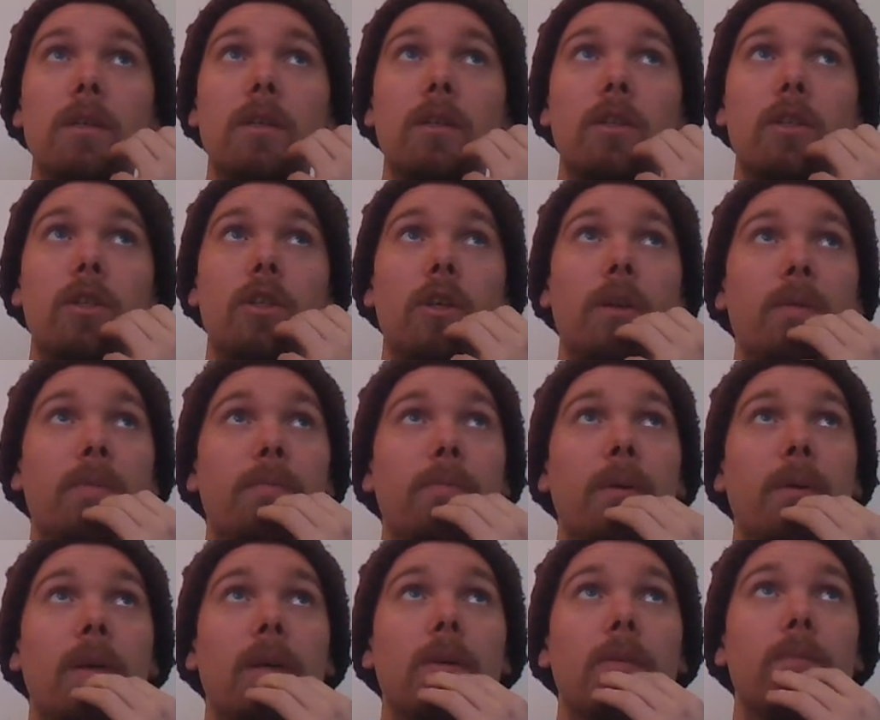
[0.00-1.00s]
It shouldn't
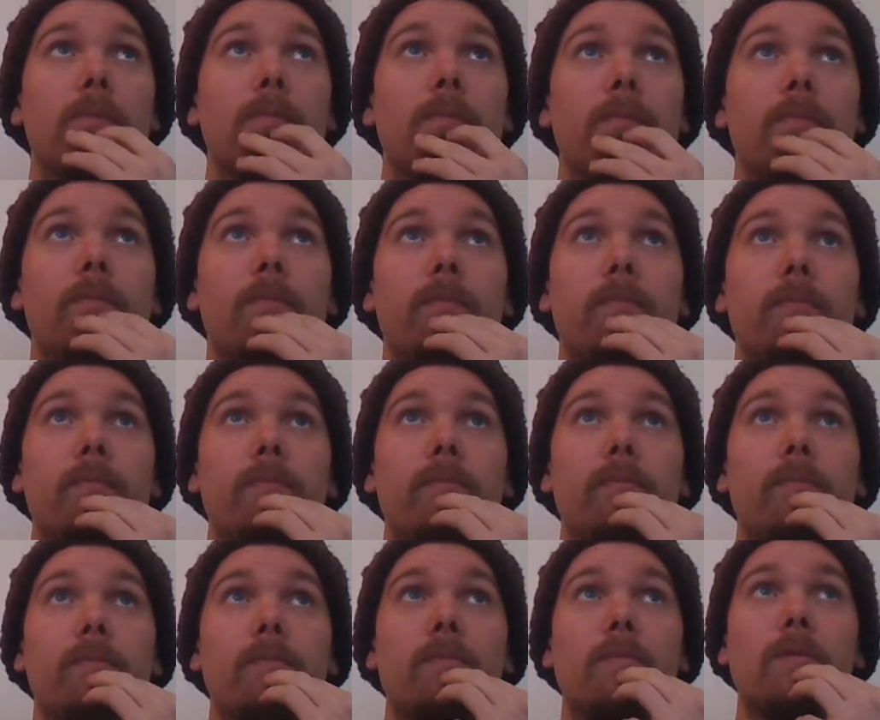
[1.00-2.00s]
be.
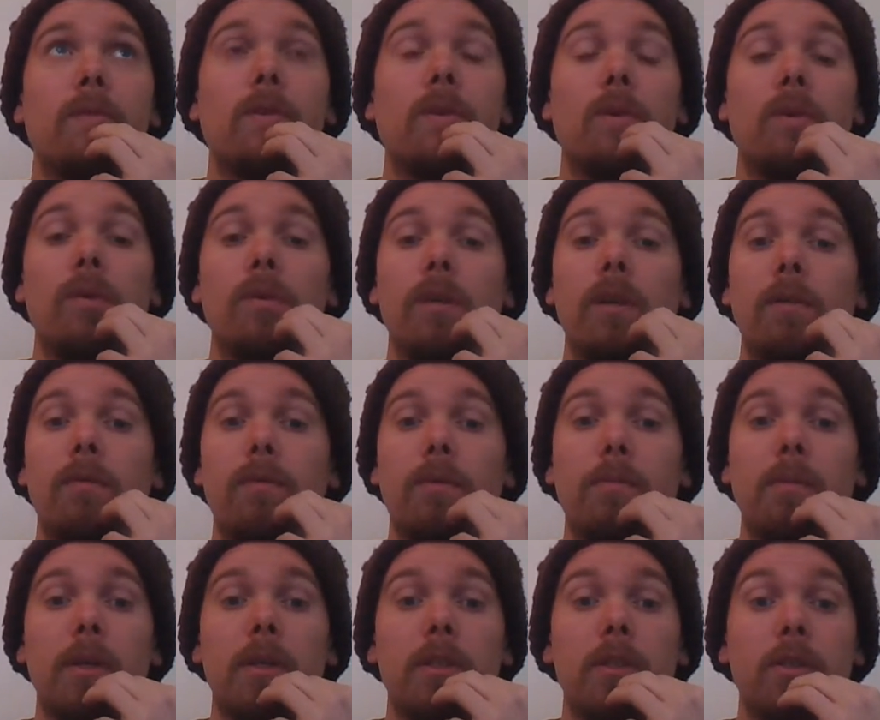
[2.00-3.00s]
All the
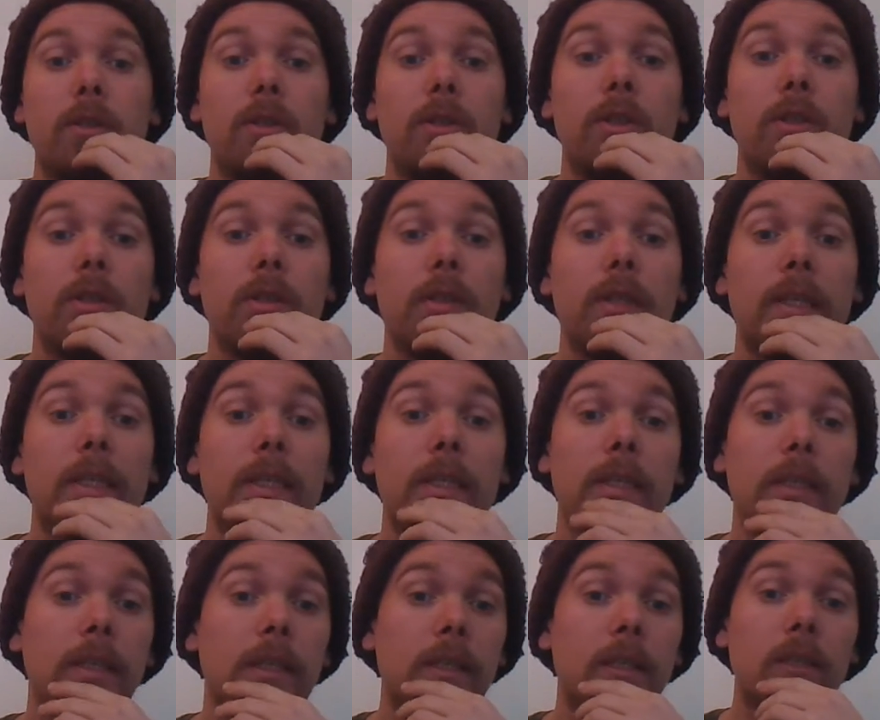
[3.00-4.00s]
information you should need
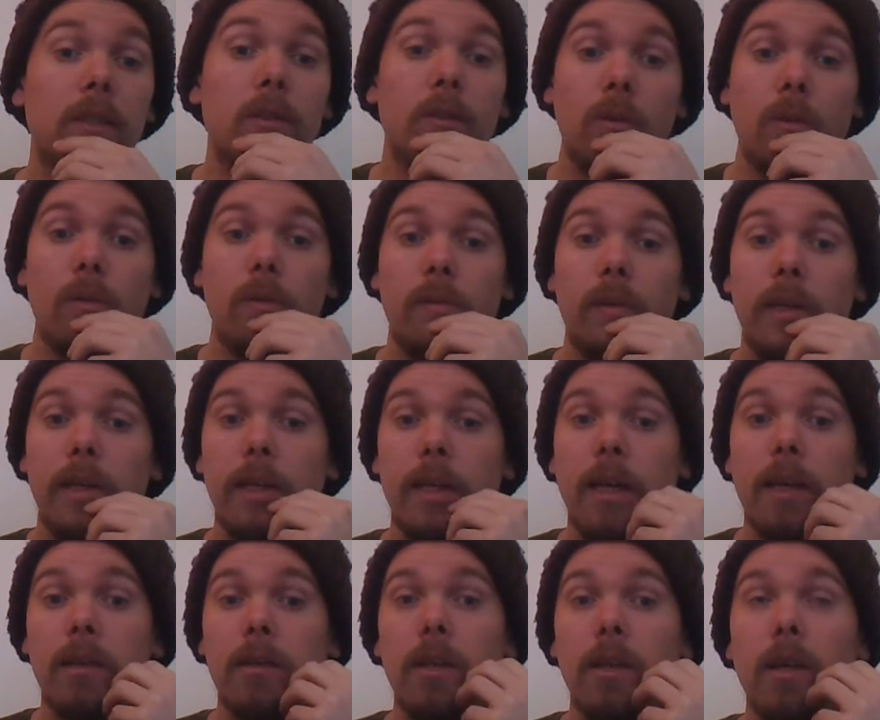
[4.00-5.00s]
is already
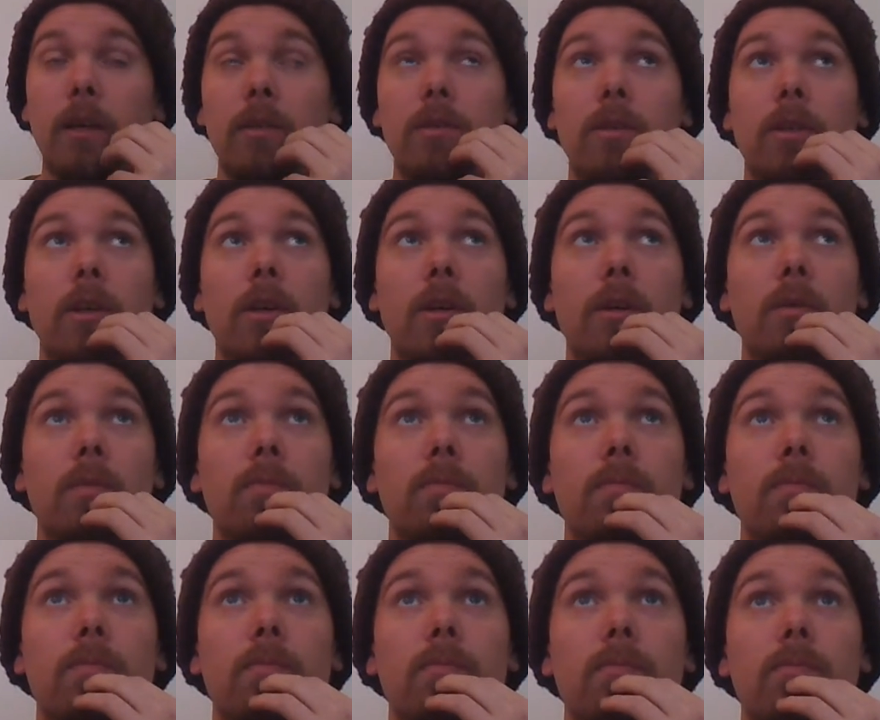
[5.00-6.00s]
out there, so
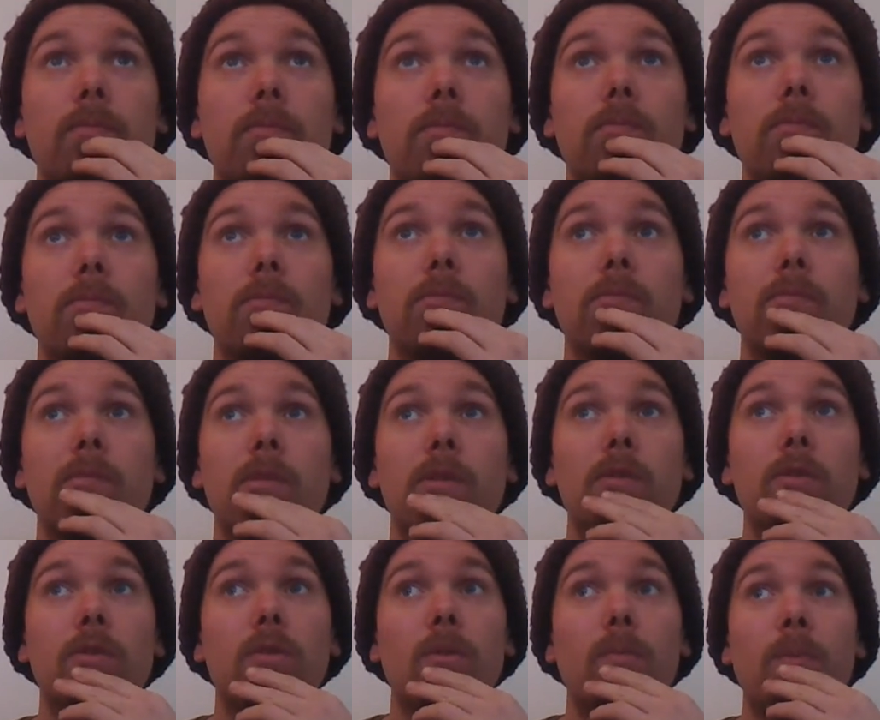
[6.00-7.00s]

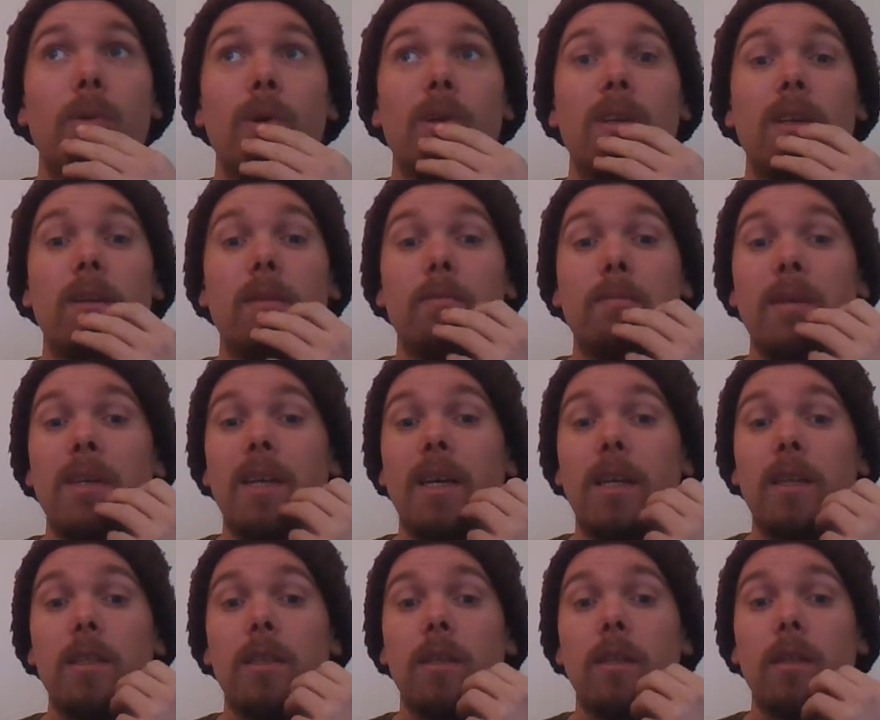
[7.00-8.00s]
there's no point in me
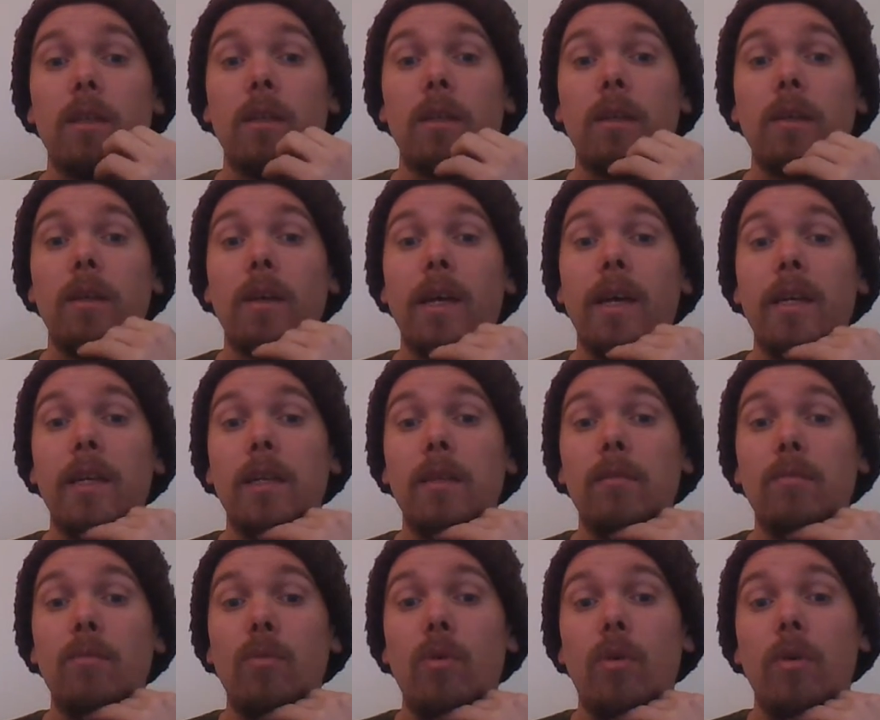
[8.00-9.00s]
actually
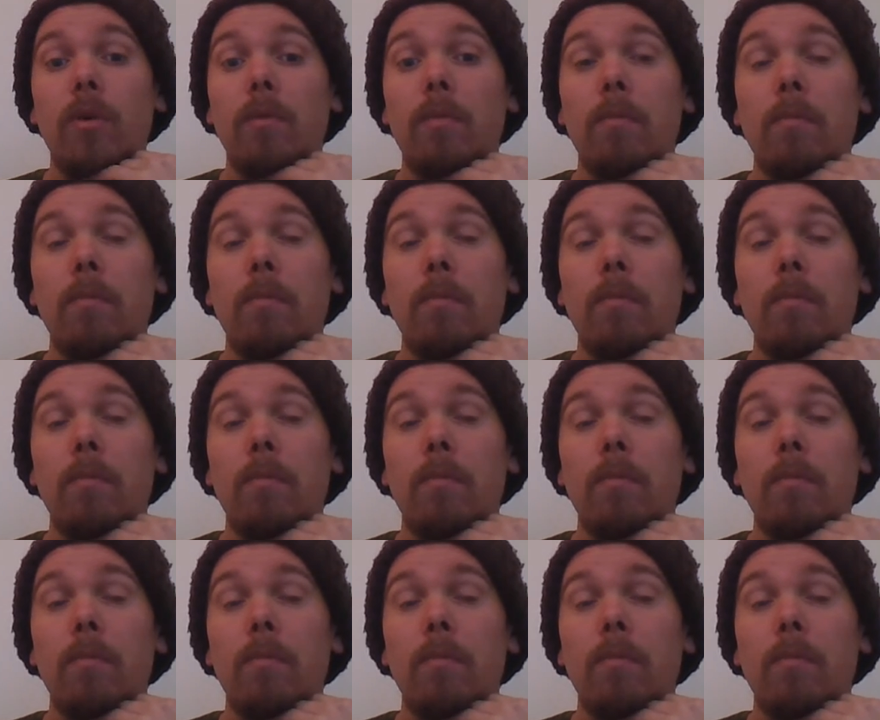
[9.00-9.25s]
adding more.